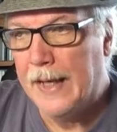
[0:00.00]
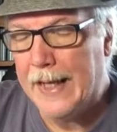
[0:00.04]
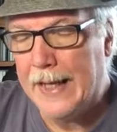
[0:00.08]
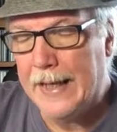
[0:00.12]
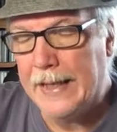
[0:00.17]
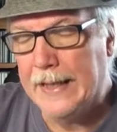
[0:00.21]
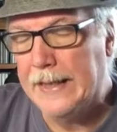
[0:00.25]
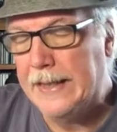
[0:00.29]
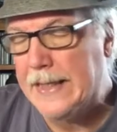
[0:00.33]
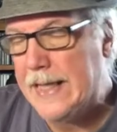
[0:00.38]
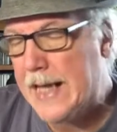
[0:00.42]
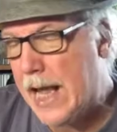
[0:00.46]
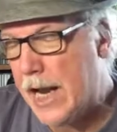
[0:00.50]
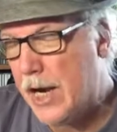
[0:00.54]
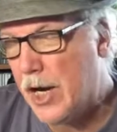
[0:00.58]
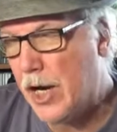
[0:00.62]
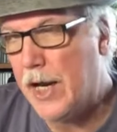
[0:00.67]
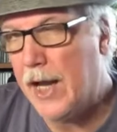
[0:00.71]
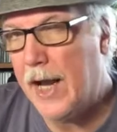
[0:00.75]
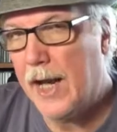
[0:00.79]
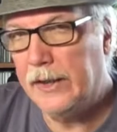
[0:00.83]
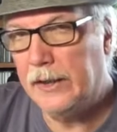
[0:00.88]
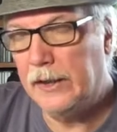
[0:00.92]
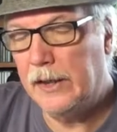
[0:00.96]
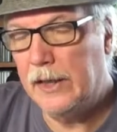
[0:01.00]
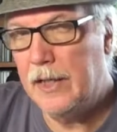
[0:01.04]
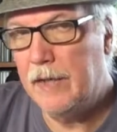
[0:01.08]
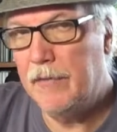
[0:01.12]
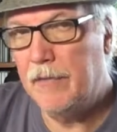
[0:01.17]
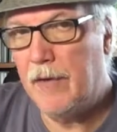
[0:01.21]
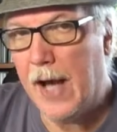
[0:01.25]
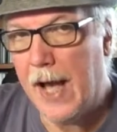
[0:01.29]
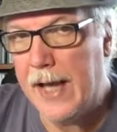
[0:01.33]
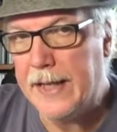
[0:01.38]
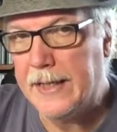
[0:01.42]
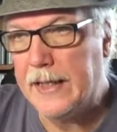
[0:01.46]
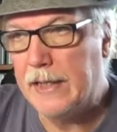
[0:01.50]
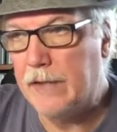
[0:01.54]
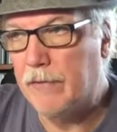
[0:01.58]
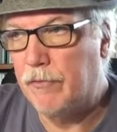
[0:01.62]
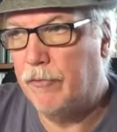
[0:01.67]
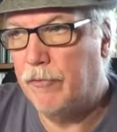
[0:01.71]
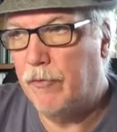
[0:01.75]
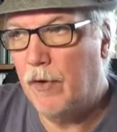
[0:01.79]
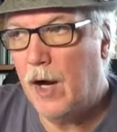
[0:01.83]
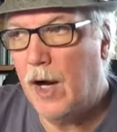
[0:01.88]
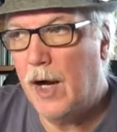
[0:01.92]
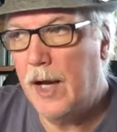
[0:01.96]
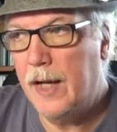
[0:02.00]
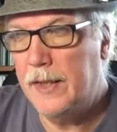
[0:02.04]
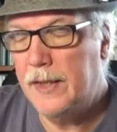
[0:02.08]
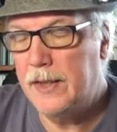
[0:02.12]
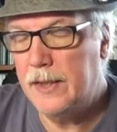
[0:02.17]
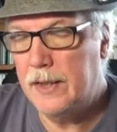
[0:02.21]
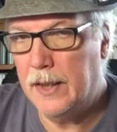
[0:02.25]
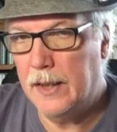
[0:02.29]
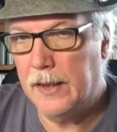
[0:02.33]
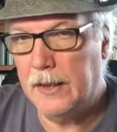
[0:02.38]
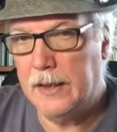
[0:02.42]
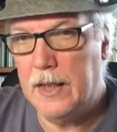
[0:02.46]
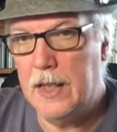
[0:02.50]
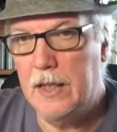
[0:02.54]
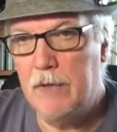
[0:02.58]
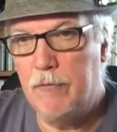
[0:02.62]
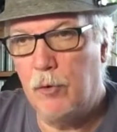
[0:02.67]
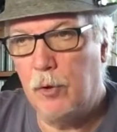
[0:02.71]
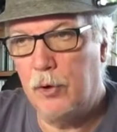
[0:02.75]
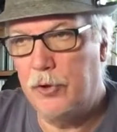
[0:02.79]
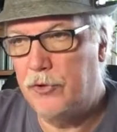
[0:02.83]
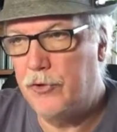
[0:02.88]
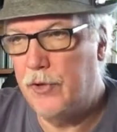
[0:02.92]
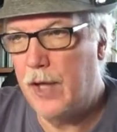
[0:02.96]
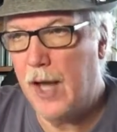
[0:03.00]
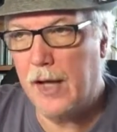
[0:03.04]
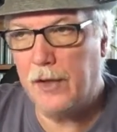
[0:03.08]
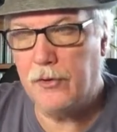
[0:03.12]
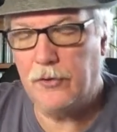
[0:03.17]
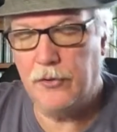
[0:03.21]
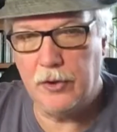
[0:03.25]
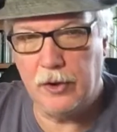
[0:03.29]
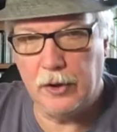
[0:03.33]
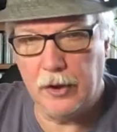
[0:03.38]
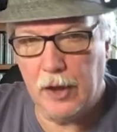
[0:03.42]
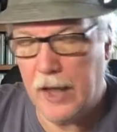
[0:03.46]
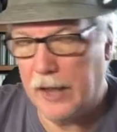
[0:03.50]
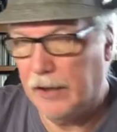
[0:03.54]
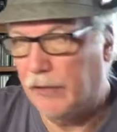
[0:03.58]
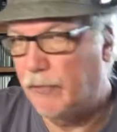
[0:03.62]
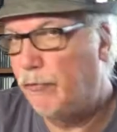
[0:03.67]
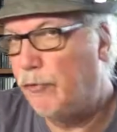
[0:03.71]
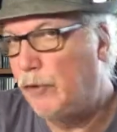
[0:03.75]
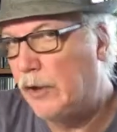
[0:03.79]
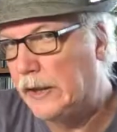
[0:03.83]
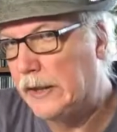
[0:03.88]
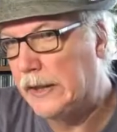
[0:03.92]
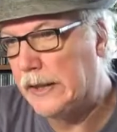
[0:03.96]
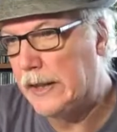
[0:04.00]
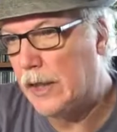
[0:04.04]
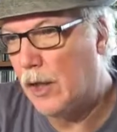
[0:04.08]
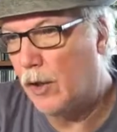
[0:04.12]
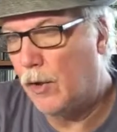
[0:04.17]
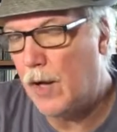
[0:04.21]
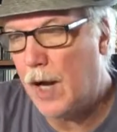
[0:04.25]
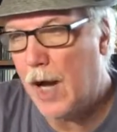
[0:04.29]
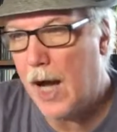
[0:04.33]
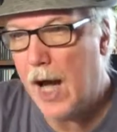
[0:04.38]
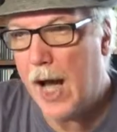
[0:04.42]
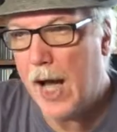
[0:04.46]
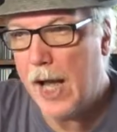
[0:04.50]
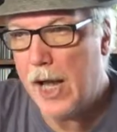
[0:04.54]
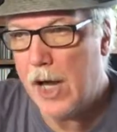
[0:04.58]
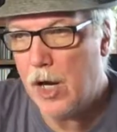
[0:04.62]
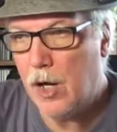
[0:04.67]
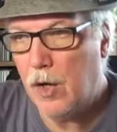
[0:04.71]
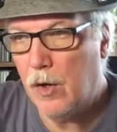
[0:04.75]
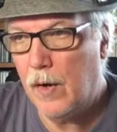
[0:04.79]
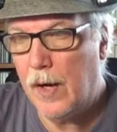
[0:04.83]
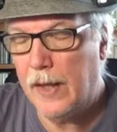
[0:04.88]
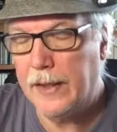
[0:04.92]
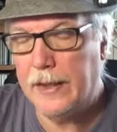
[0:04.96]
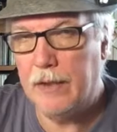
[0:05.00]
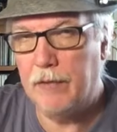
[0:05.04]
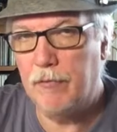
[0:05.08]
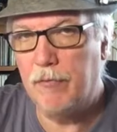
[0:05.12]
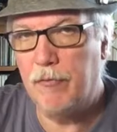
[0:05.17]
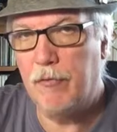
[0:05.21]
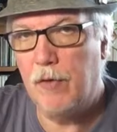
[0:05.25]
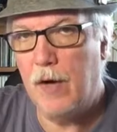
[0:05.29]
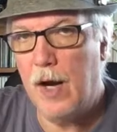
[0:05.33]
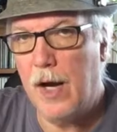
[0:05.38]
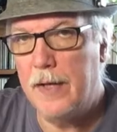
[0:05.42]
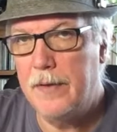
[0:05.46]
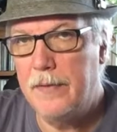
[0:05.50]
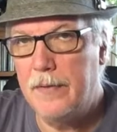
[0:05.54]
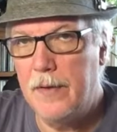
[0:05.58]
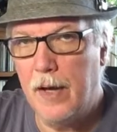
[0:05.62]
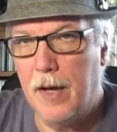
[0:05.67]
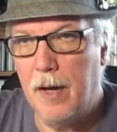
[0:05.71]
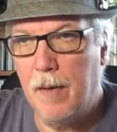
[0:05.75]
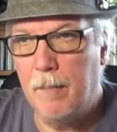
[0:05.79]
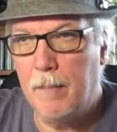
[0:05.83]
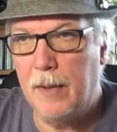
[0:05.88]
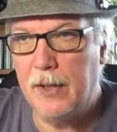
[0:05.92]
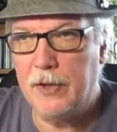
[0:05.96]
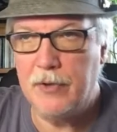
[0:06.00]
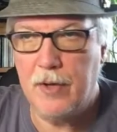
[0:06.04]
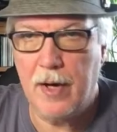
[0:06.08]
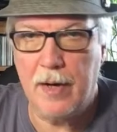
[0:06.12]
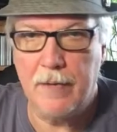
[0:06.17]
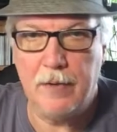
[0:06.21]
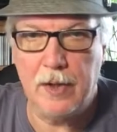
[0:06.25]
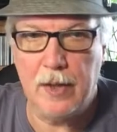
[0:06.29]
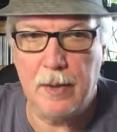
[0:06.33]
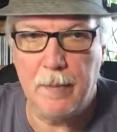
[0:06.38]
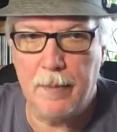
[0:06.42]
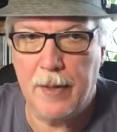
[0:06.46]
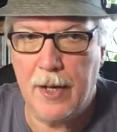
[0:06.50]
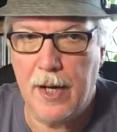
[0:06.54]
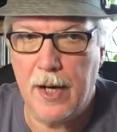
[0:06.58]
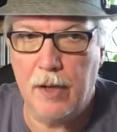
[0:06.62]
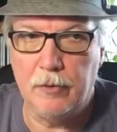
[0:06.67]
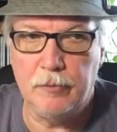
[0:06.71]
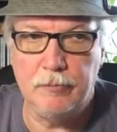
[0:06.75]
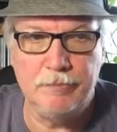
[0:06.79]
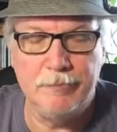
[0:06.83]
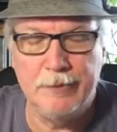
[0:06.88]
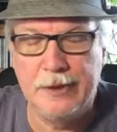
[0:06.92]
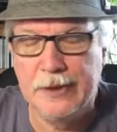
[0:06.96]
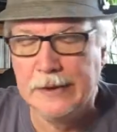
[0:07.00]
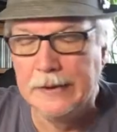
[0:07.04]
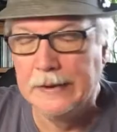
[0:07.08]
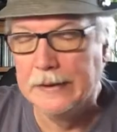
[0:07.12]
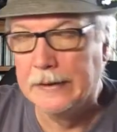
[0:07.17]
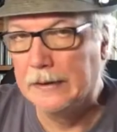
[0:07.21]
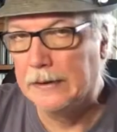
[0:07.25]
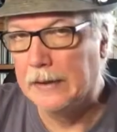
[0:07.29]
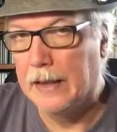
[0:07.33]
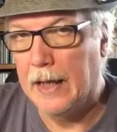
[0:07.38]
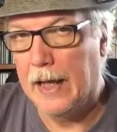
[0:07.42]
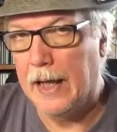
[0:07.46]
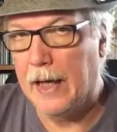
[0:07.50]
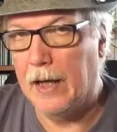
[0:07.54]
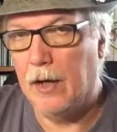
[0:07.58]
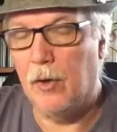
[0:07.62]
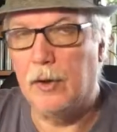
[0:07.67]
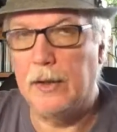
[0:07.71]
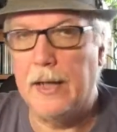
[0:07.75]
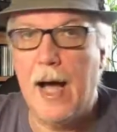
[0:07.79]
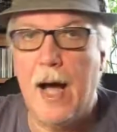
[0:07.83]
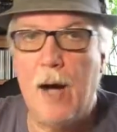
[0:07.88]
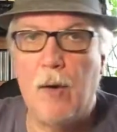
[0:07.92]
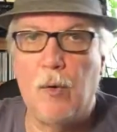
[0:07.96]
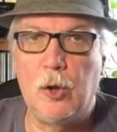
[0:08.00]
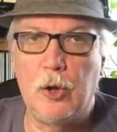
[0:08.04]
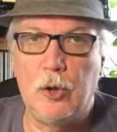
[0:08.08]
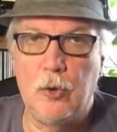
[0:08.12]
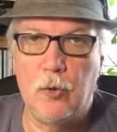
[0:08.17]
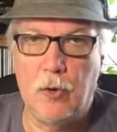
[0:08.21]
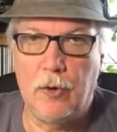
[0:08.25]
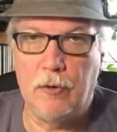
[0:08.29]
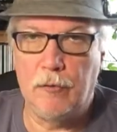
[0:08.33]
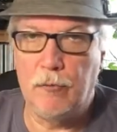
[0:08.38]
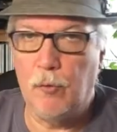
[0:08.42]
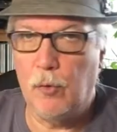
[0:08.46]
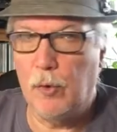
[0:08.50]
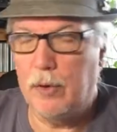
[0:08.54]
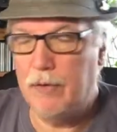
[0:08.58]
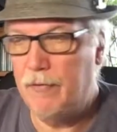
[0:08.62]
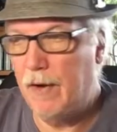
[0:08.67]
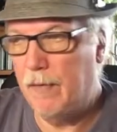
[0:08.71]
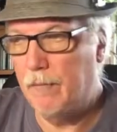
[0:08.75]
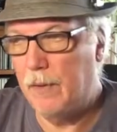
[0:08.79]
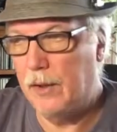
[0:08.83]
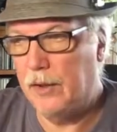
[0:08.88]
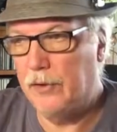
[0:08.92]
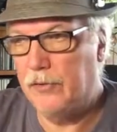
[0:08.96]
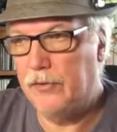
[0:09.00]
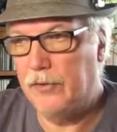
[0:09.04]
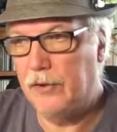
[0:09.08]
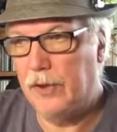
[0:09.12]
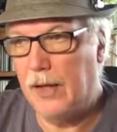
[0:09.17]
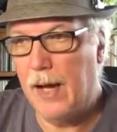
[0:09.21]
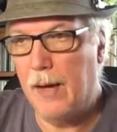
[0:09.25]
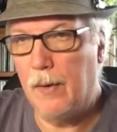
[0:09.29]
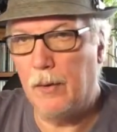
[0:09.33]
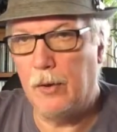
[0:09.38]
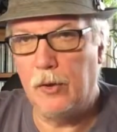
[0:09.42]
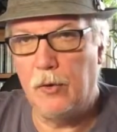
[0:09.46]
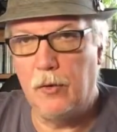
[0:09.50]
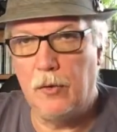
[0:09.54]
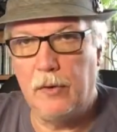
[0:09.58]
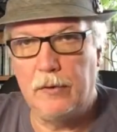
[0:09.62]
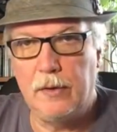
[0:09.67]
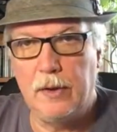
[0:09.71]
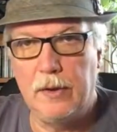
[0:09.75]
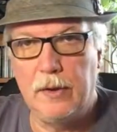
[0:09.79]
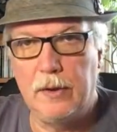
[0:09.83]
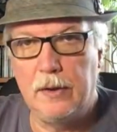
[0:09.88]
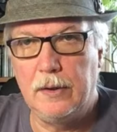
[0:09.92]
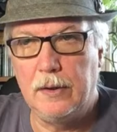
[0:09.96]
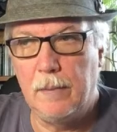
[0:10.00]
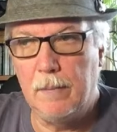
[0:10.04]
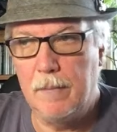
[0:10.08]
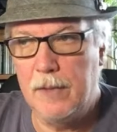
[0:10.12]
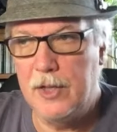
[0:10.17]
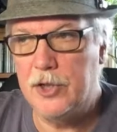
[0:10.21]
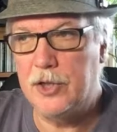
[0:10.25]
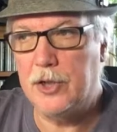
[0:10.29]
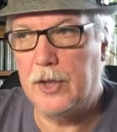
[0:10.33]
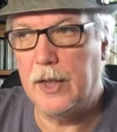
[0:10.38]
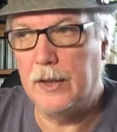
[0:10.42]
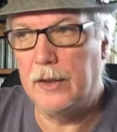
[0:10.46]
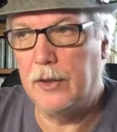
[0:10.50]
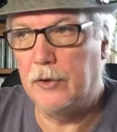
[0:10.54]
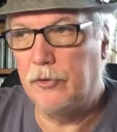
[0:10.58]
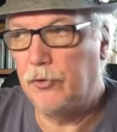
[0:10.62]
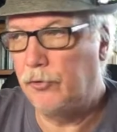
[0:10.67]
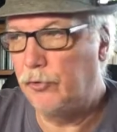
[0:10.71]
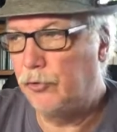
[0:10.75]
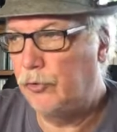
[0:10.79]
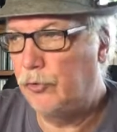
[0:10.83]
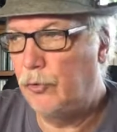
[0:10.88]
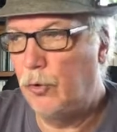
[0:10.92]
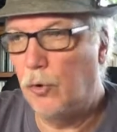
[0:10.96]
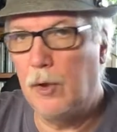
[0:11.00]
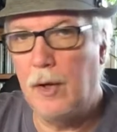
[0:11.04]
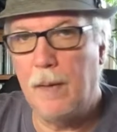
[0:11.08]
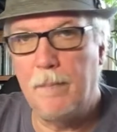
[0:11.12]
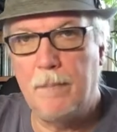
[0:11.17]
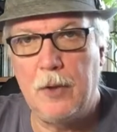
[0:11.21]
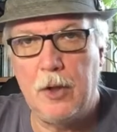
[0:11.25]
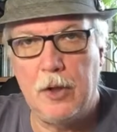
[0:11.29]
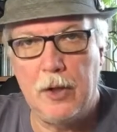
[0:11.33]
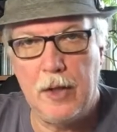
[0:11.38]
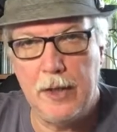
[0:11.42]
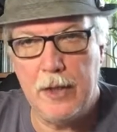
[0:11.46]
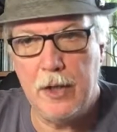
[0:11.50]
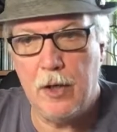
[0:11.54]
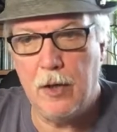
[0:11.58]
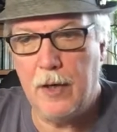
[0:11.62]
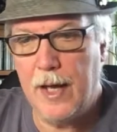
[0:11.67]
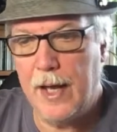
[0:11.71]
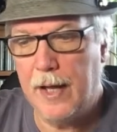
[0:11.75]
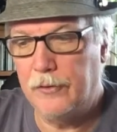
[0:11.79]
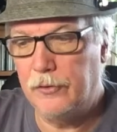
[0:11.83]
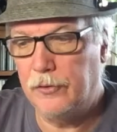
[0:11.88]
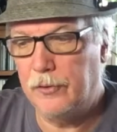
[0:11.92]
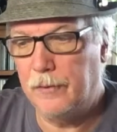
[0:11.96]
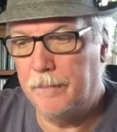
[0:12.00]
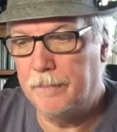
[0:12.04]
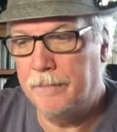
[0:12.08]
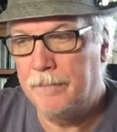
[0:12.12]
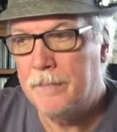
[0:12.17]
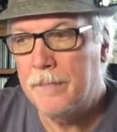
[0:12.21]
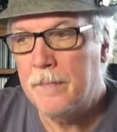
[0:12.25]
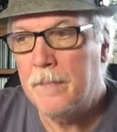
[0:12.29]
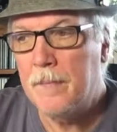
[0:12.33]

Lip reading: And in the area I live, I can find Keyforge decks in like Findlay, Ohio. I can find them by driving about, I don't know, an hour north, 45 minutes to an hour north into Michigan. There's a store up there I know has them.